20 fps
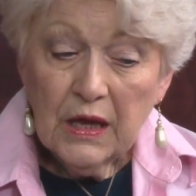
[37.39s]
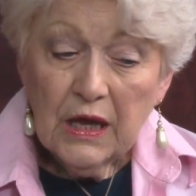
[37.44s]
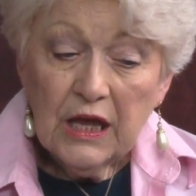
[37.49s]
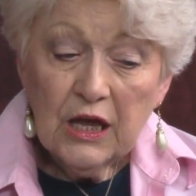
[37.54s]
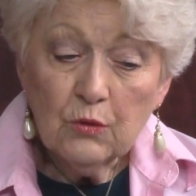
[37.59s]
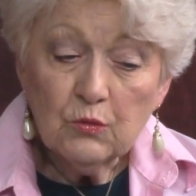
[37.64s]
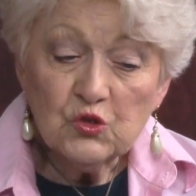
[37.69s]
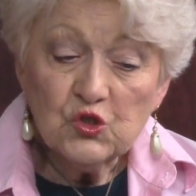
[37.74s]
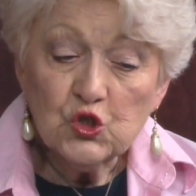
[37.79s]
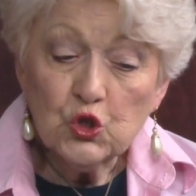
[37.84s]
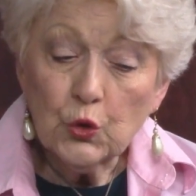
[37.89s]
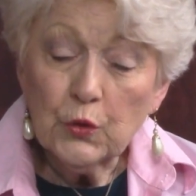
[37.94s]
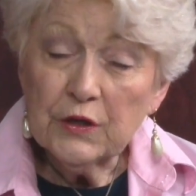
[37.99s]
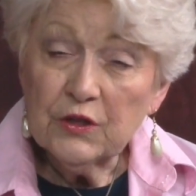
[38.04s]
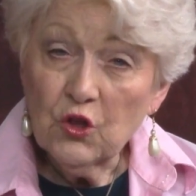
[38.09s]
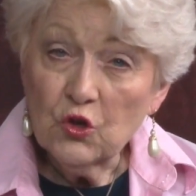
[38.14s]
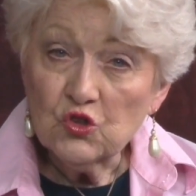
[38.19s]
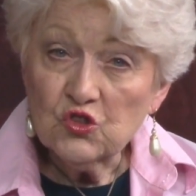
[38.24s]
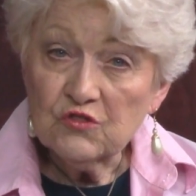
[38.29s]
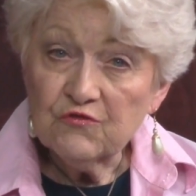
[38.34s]
It was during
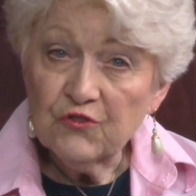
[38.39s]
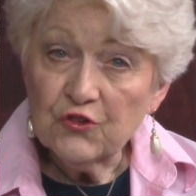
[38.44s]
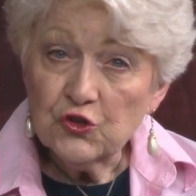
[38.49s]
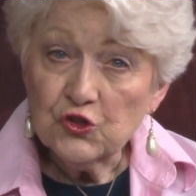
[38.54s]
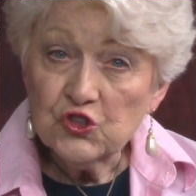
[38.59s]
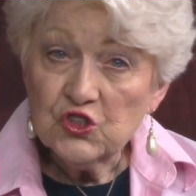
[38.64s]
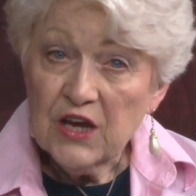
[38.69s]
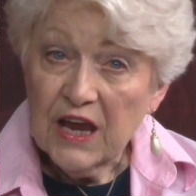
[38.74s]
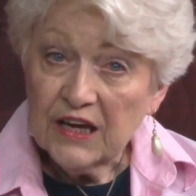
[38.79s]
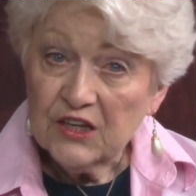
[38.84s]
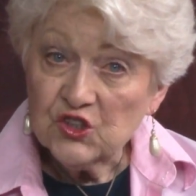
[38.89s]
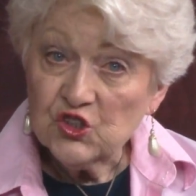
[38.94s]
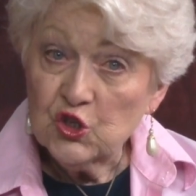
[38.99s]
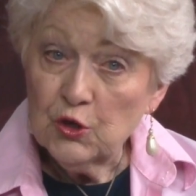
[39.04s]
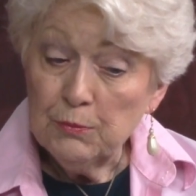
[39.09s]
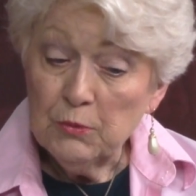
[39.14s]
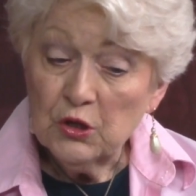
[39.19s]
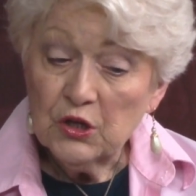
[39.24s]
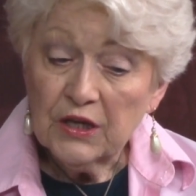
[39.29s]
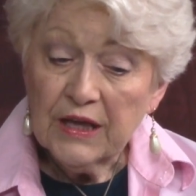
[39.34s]
those first
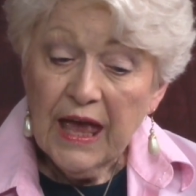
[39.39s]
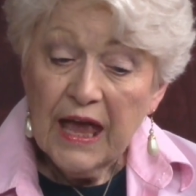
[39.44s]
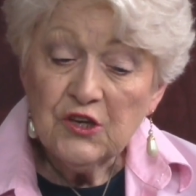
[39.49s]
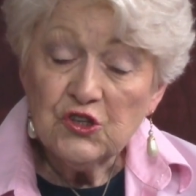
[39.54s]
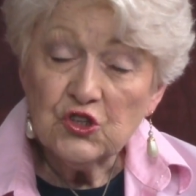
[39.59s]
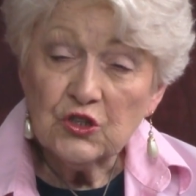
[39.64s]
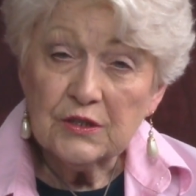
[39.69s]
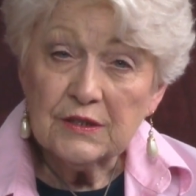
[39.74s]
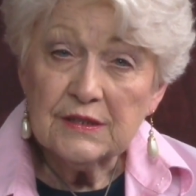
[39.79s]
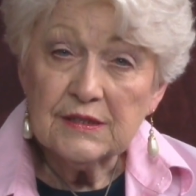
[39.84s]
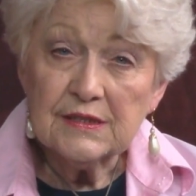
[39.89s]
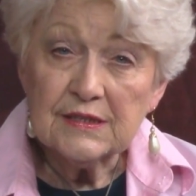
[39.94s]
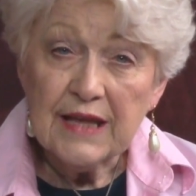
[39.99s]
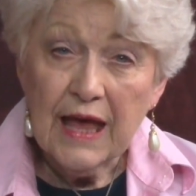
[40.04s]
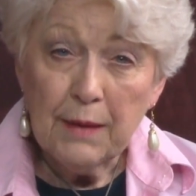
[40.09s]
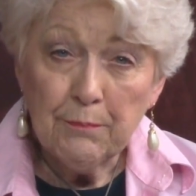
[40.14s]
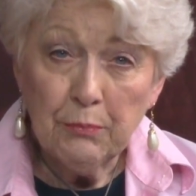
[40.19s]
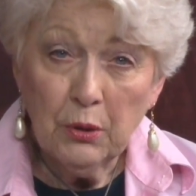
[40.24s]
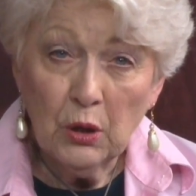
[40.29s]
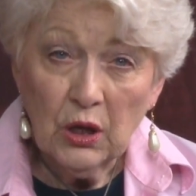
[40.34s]
excommunications
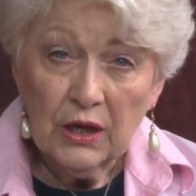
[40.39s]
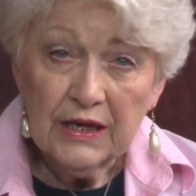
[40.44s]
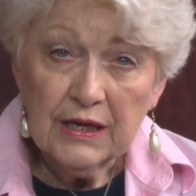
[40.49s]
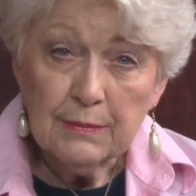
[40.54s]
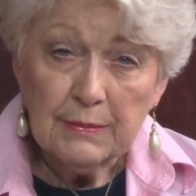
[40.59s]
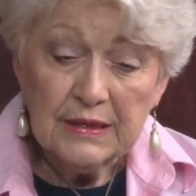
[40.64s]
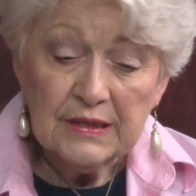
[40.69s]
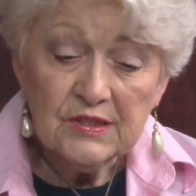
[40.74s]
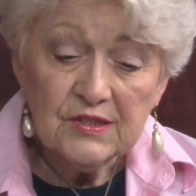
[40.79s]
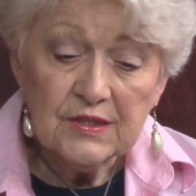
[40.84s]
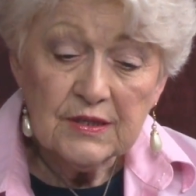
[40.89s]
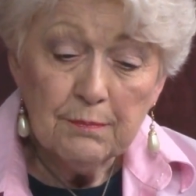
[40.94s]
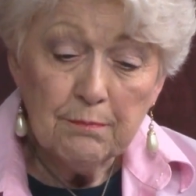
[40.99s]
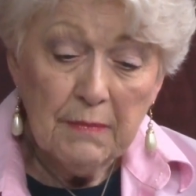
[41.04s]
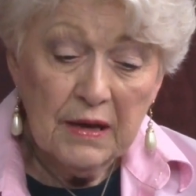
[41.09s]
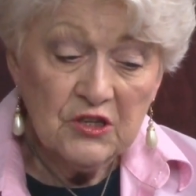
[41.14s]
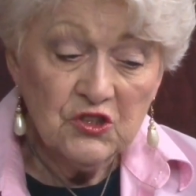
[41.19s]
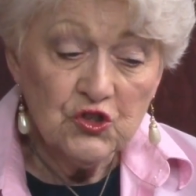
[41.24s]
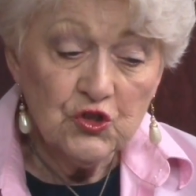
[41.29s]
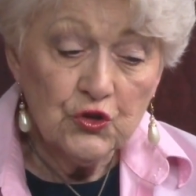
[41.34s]
that polygamists,
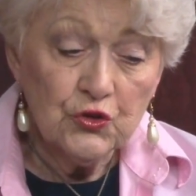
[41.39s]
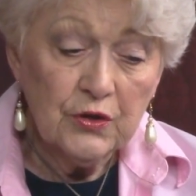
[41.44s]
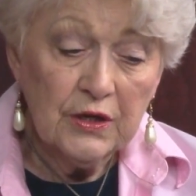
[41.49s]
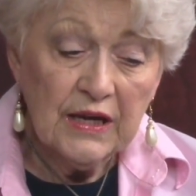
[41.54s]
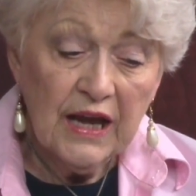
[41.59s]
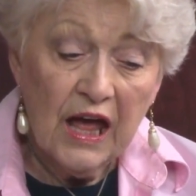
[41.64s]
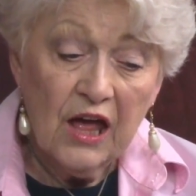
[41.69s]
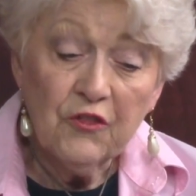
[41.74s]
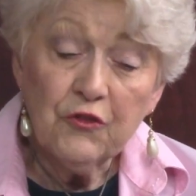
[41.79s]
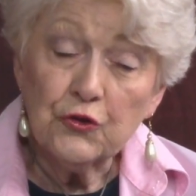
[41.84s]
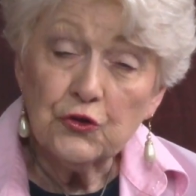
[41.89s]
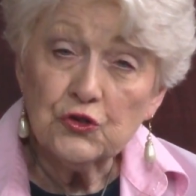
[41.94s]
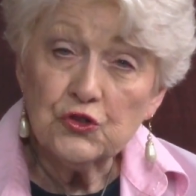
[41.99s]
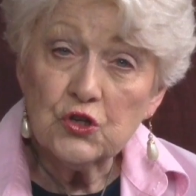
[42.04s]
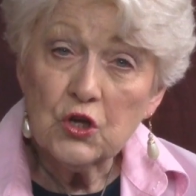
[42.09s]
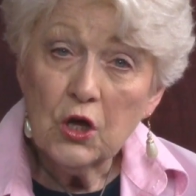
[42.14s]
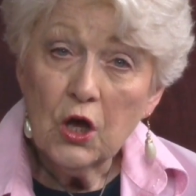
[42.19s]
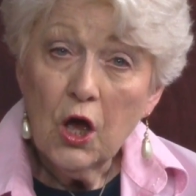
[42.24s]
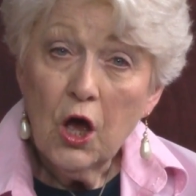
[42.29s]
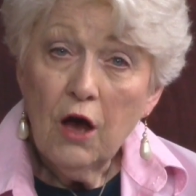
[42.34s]
Musser and others,
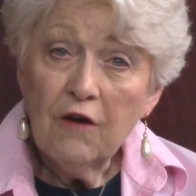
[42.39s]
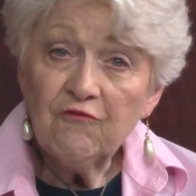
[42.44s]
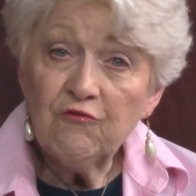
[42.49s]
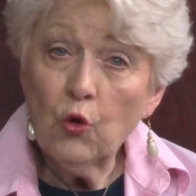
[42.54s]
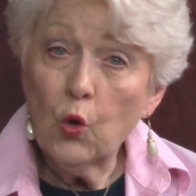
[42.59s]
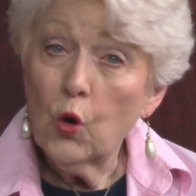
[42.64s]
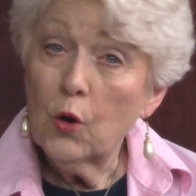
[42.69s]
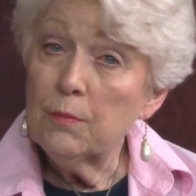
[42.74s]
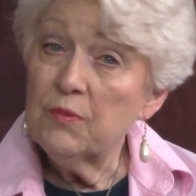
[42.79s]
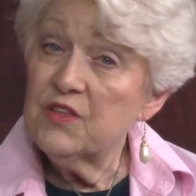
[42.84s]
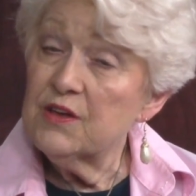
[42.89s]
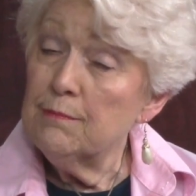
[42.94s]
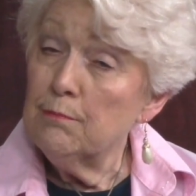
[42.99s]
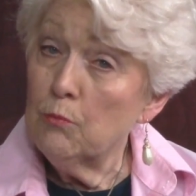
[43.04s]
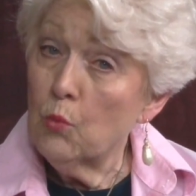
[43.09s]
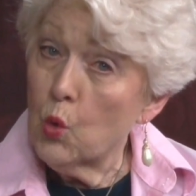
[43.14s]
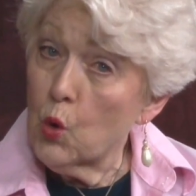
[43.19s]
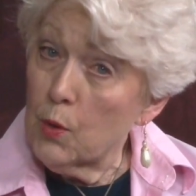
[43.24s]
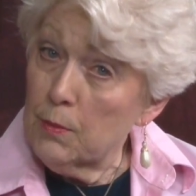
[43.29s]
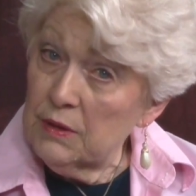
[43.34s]
formed the
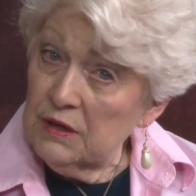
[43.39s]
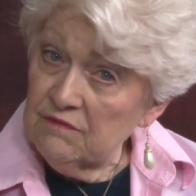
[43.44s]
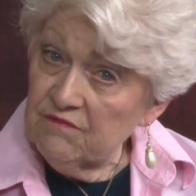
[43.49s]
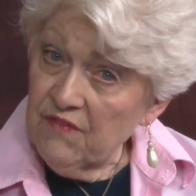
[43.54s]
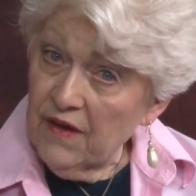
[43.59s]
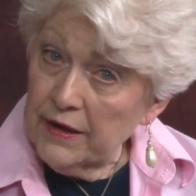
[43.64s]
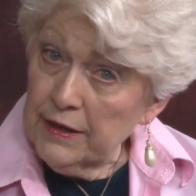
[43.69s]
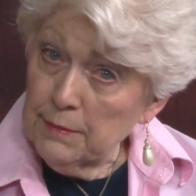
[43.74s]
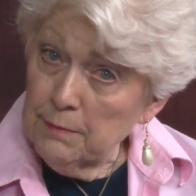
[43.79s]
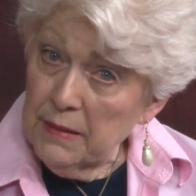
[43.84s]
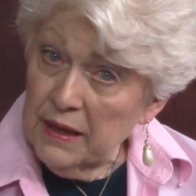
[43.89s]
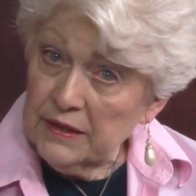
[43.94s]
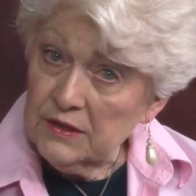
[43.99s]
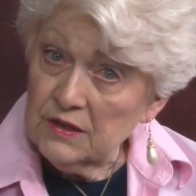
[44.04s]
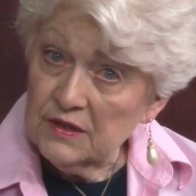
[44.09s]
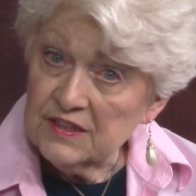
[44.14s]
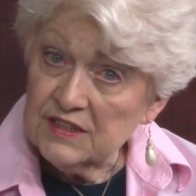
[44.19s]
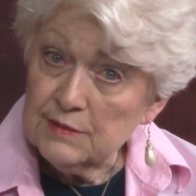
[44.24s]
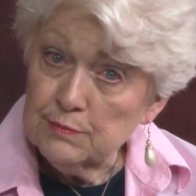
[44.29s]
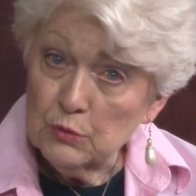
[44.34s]
Mormon
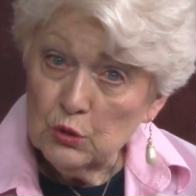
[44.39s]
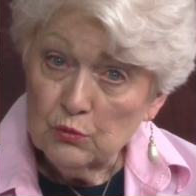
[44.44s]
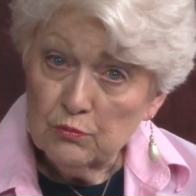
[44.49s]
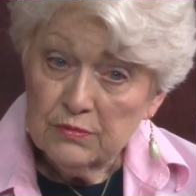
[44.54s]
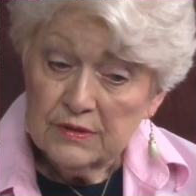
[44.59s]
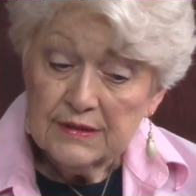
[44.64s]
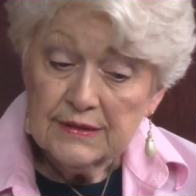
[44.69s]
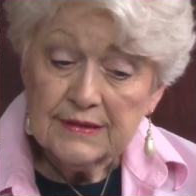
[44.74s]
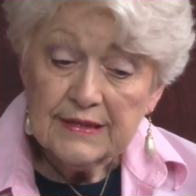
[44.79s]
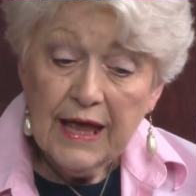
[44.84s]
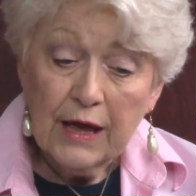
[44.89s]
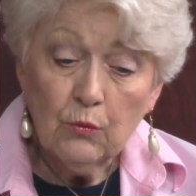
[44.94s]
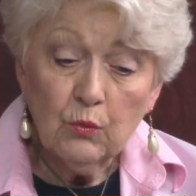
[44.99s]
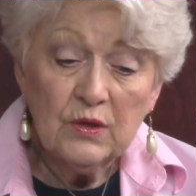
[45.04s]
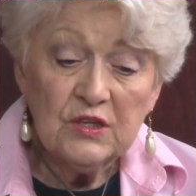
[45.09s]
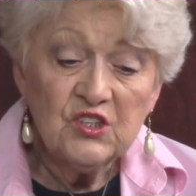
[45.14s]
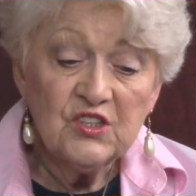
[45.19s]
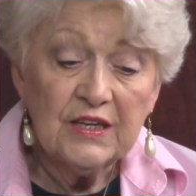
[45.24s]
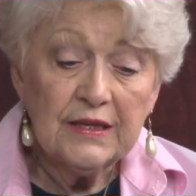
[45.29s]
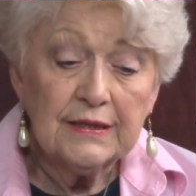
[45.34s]
fundamentalist movements that we
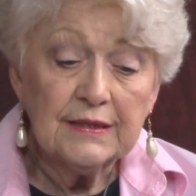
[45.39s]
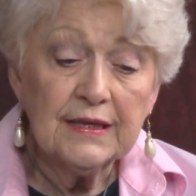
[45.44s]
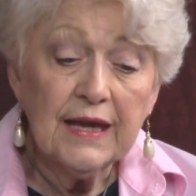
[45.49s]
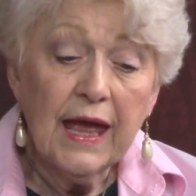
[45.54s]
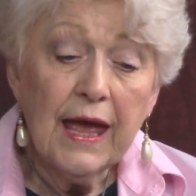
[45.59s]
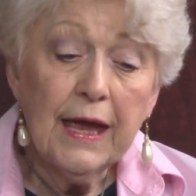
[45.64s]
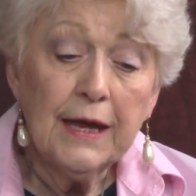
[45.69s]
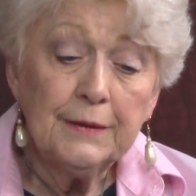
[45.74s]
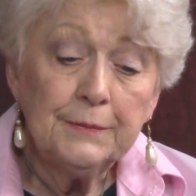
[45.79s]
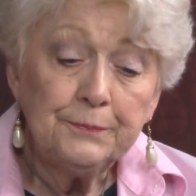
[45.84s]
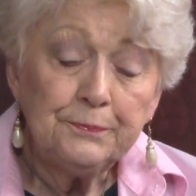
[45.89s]
see today.